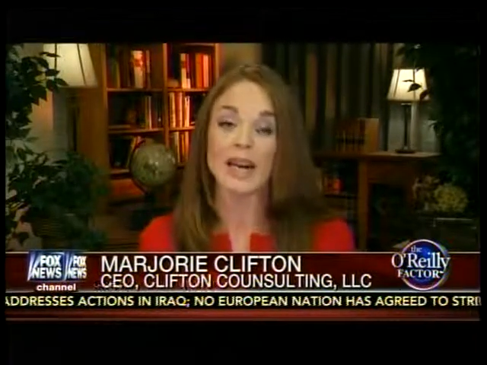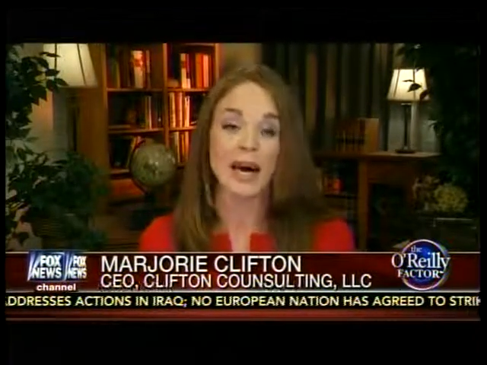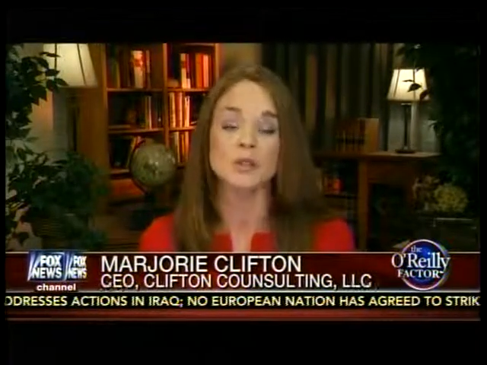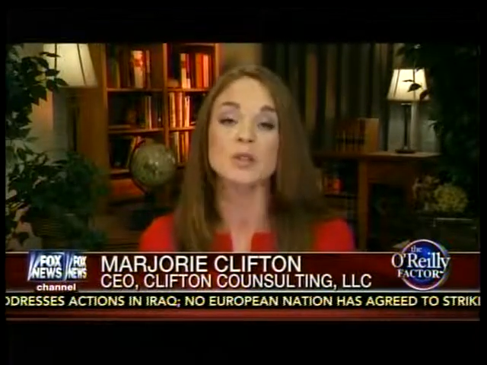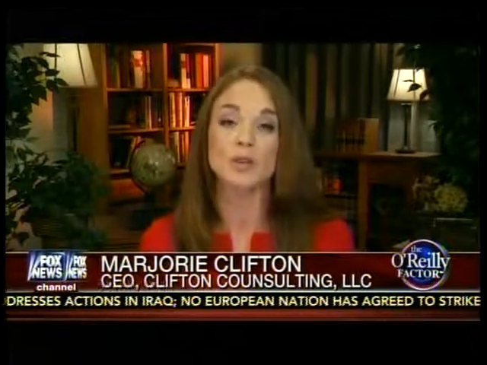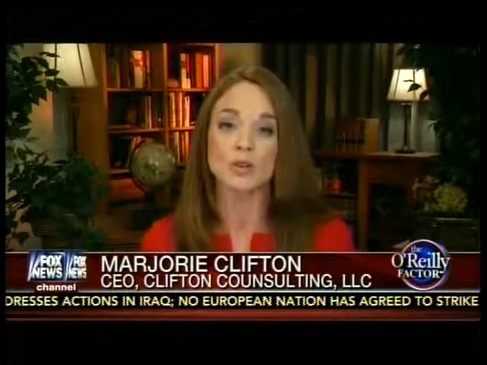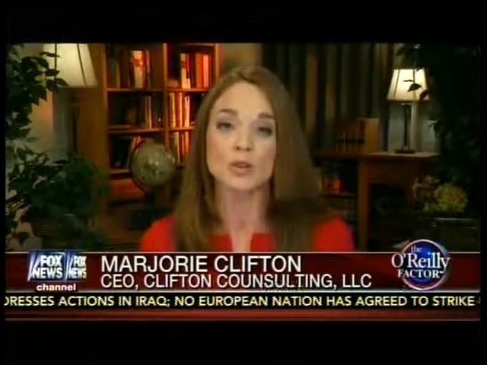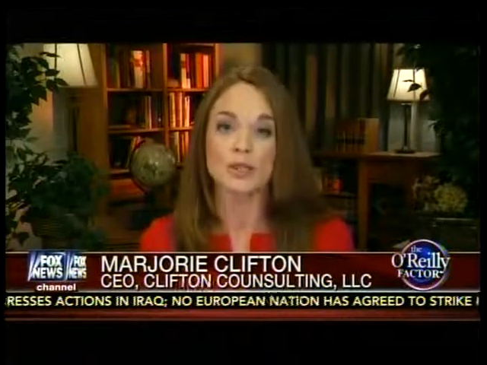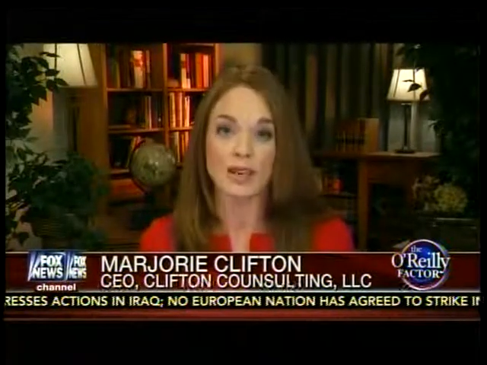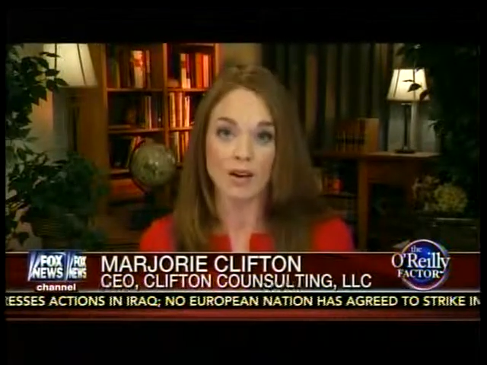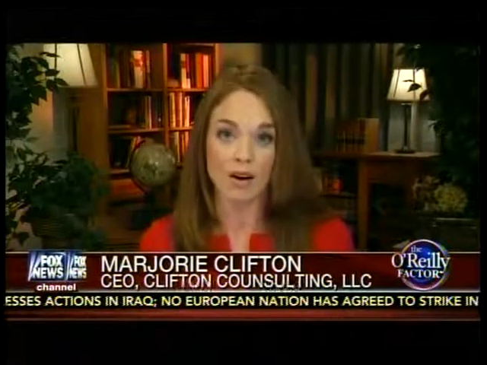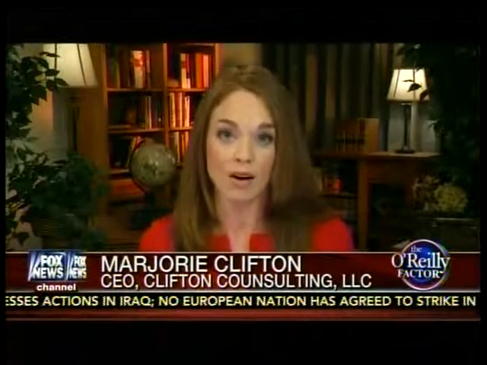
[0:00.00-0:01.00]
And
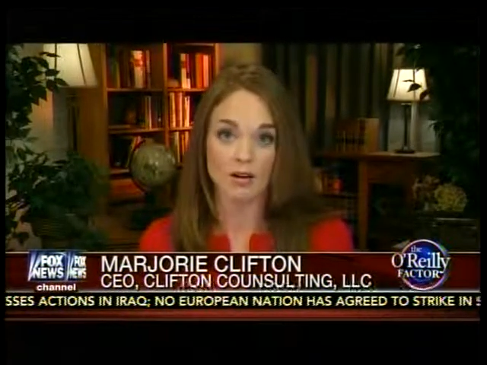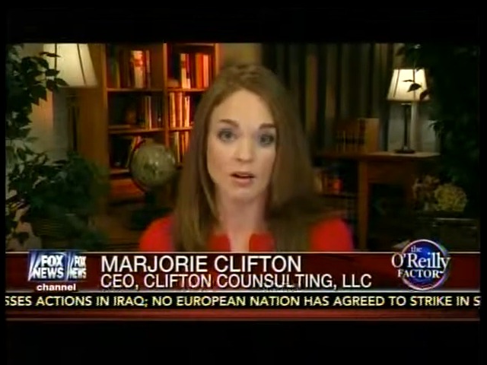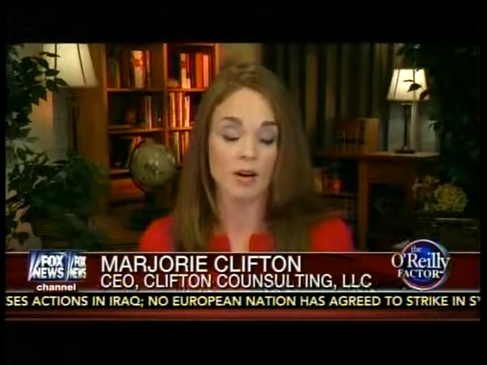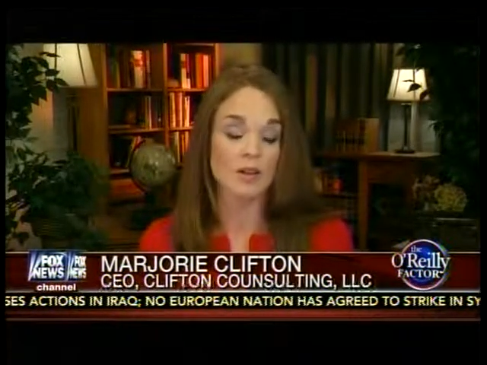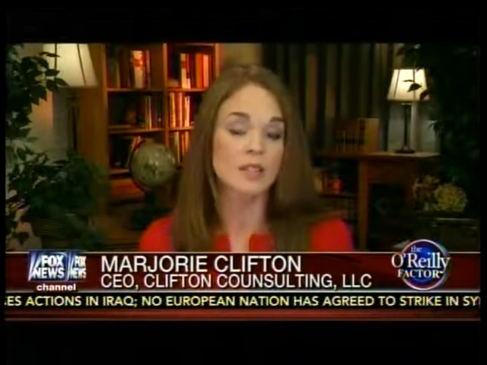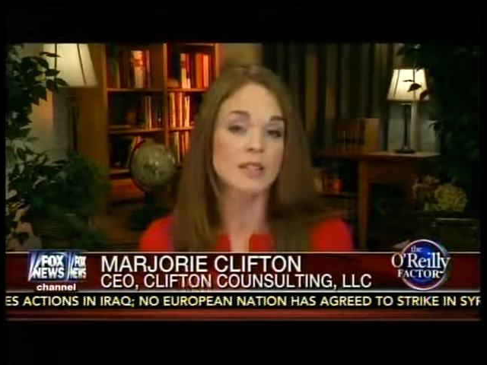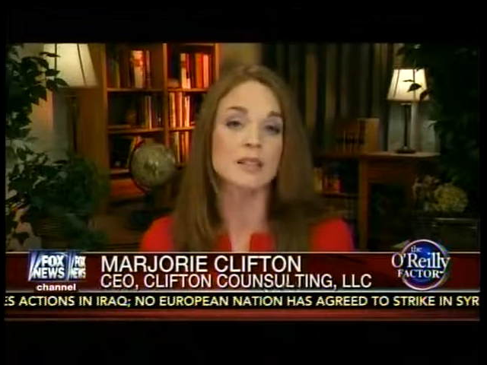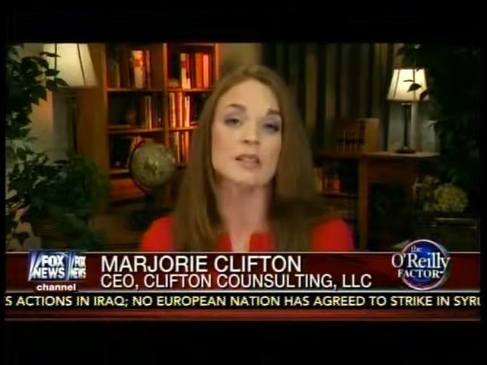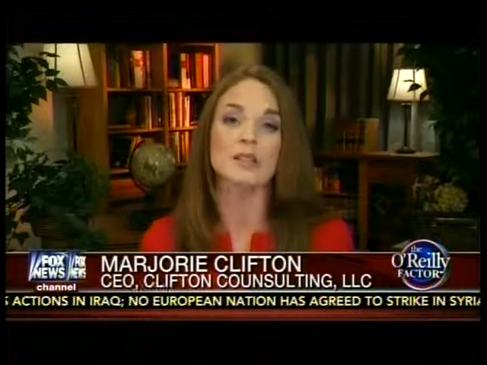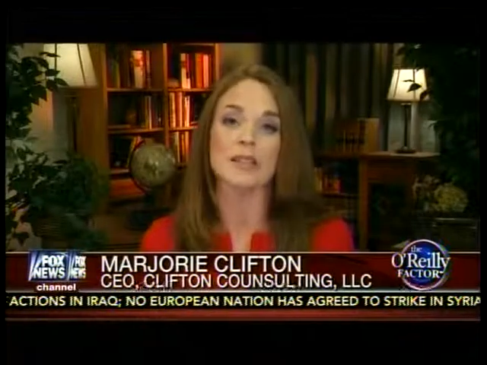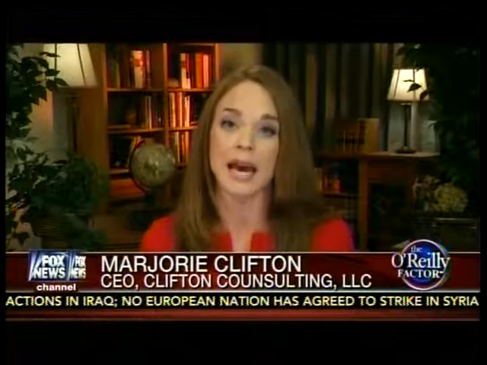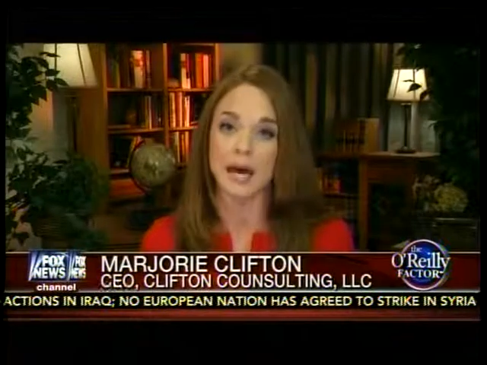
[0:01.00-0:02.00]
absolutely they are. There are
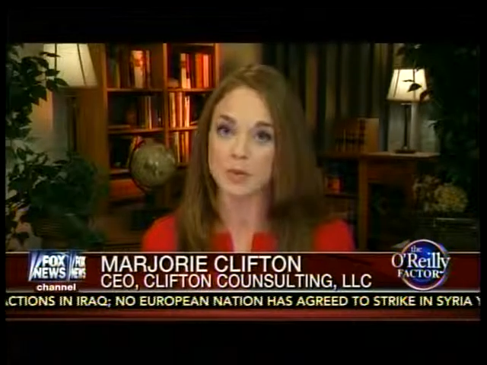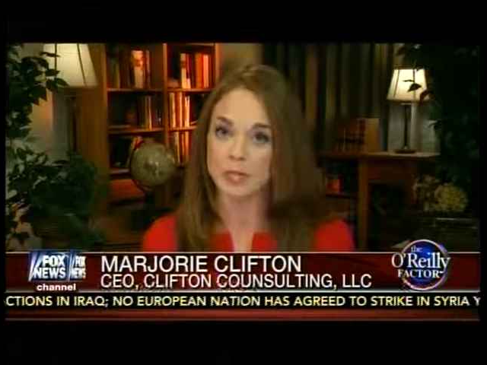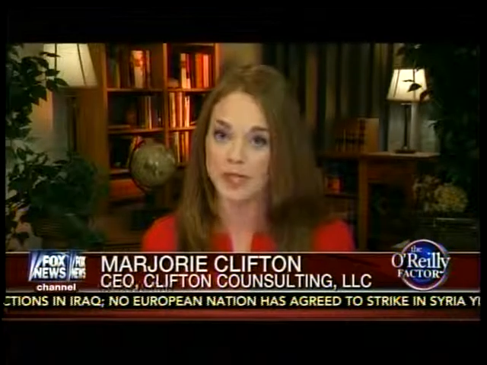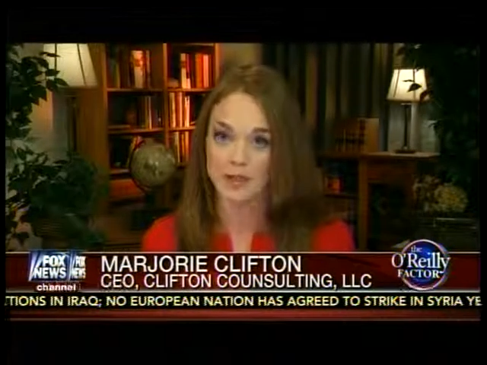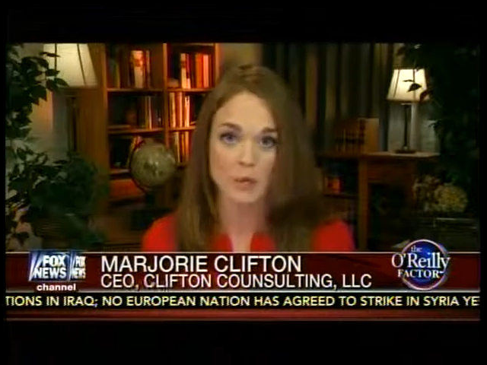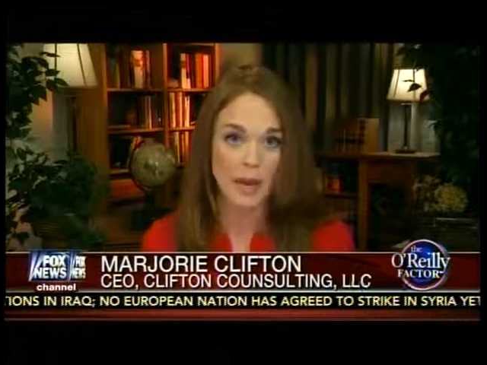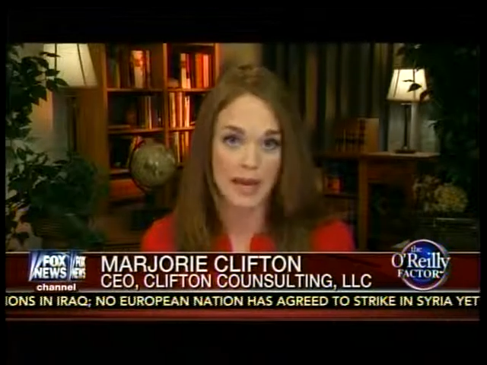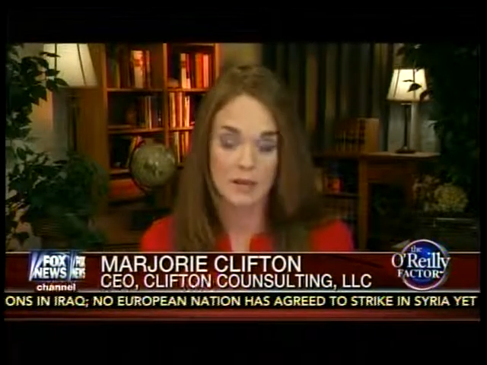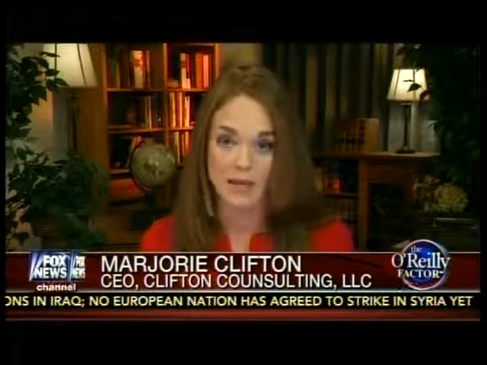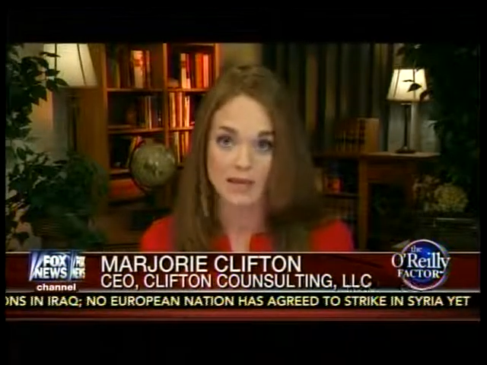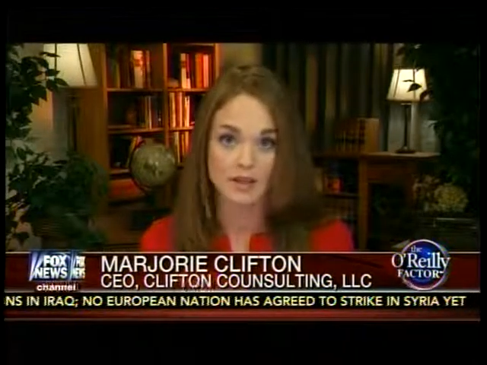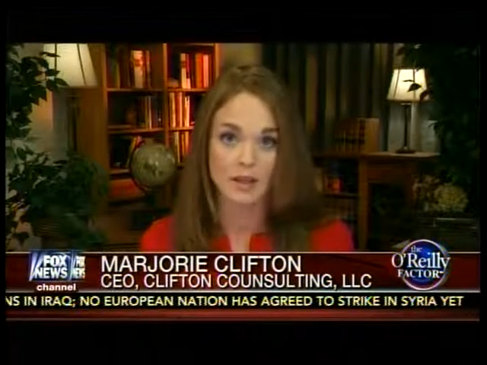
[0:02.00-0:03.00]
still gaps in
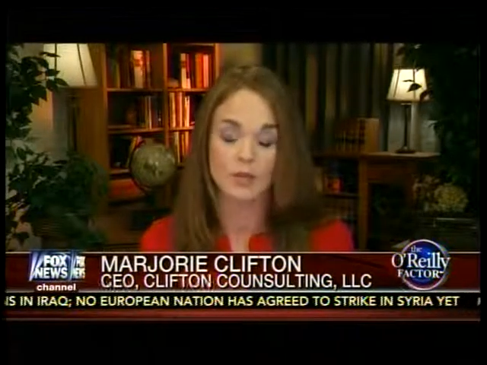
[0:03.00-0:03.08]
payment.